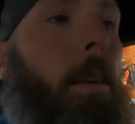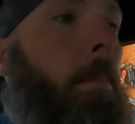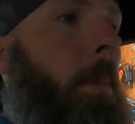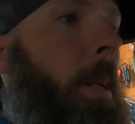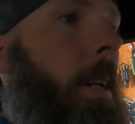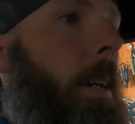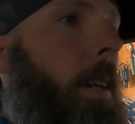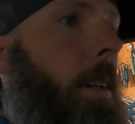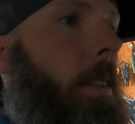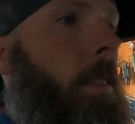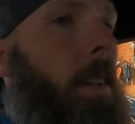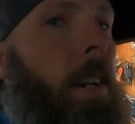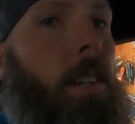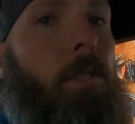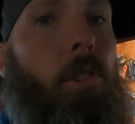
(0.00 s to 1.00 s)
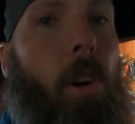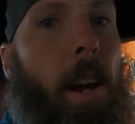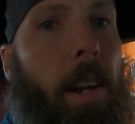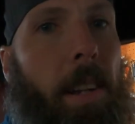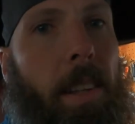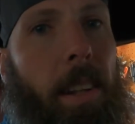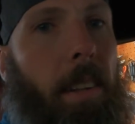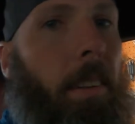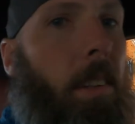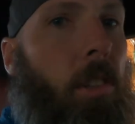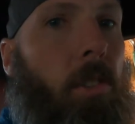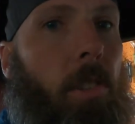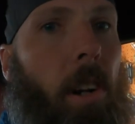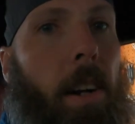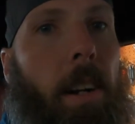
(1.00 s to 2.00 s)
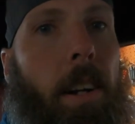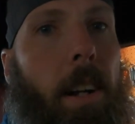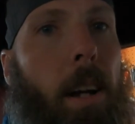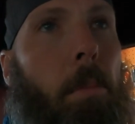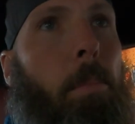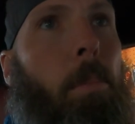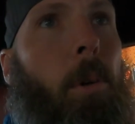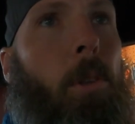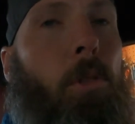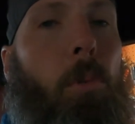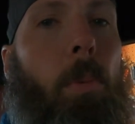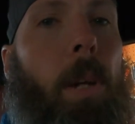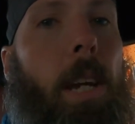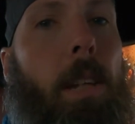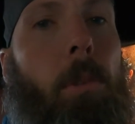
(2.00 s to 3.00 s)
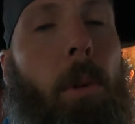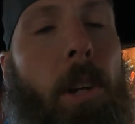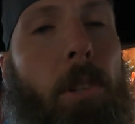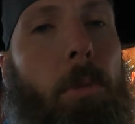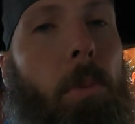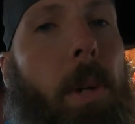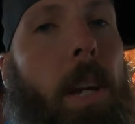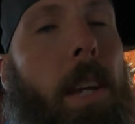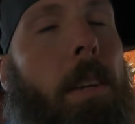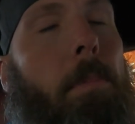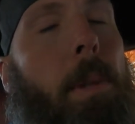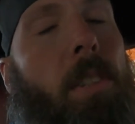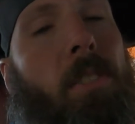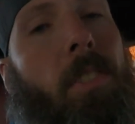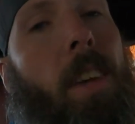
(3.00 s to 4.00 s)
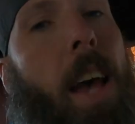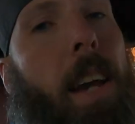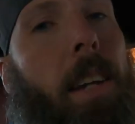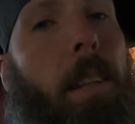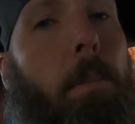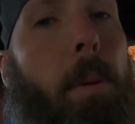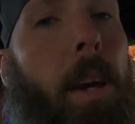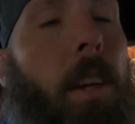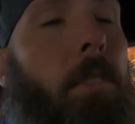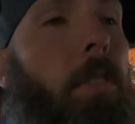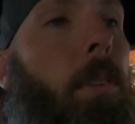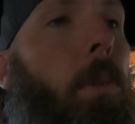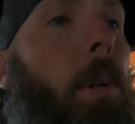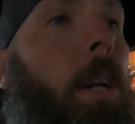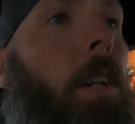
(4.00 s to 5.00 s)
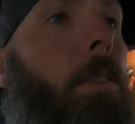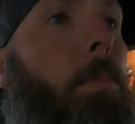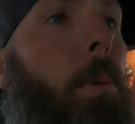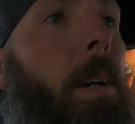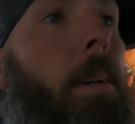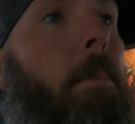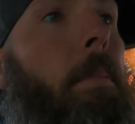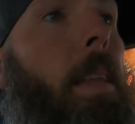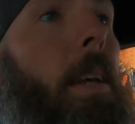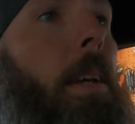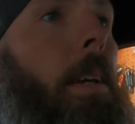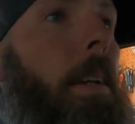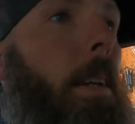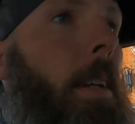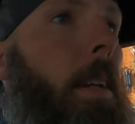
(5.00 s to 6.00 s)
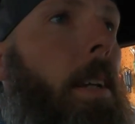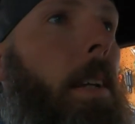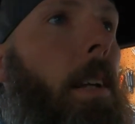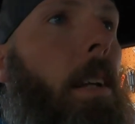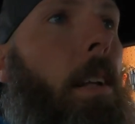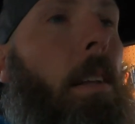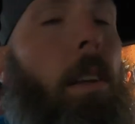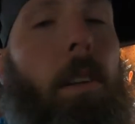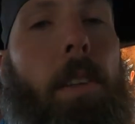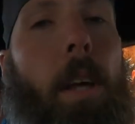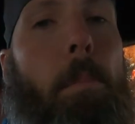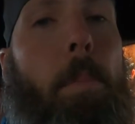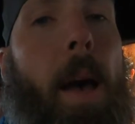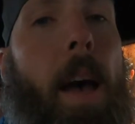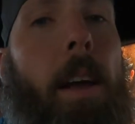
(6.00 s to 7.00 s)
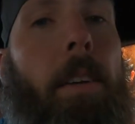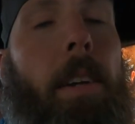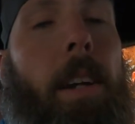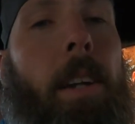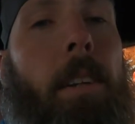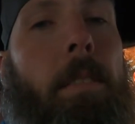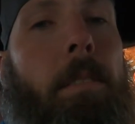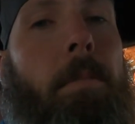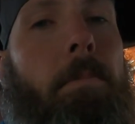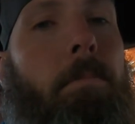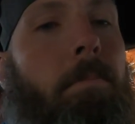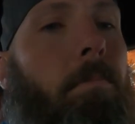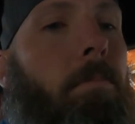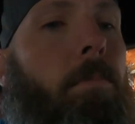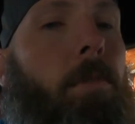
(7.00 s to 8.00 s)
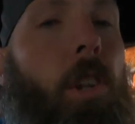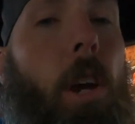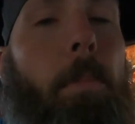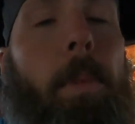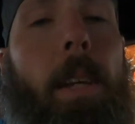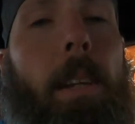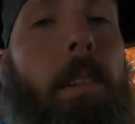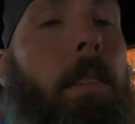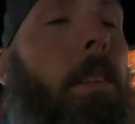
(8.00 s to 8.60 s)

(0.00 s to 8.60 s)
because I try and at least start it up once a week, twice a week. Been slacking the past few weeks, but a little dead battery. Jumped it.